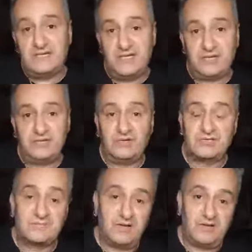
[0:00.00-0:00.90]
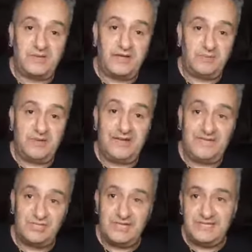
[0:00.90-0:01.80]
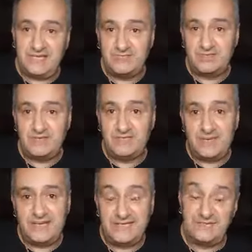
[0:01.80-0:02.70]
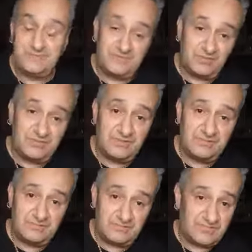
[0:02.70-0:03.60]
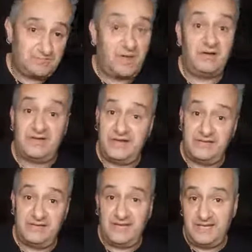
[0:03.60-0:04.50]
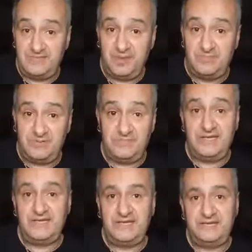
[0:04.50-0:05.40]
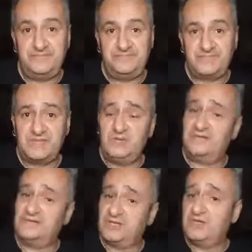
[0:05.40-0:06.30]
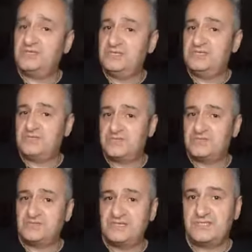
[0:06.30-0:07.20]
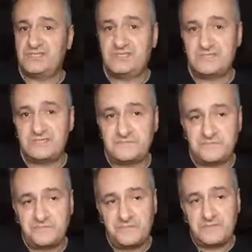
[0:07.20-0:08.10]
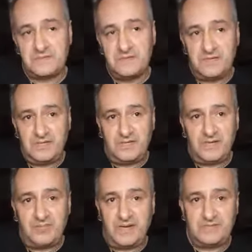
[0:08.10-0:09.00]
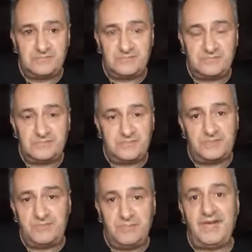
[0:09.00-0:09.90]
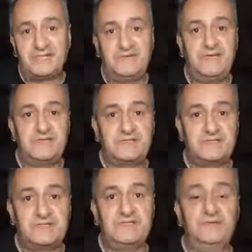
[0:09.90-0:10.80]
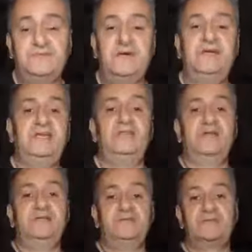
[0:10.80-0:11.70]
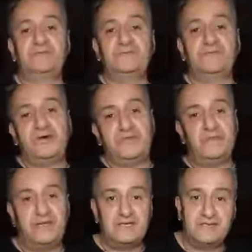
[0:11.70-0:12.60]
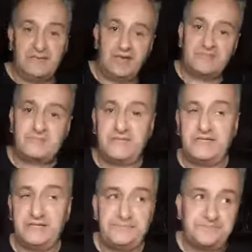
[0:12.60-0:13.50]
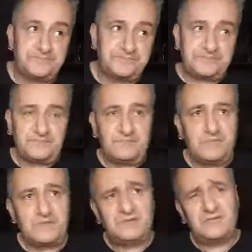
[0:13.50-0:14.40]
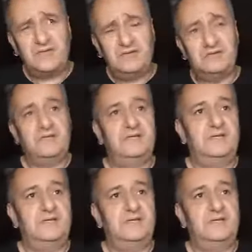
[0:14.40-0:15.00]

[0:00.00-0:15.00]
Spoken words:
He got knocked Spark out by AJ, came straight back. He got knocked Spark out again by Povetkin. You have to question his punch resistance. But the man's fearless. He'll fight anyone, and he's a true fighting man, and I respect that. So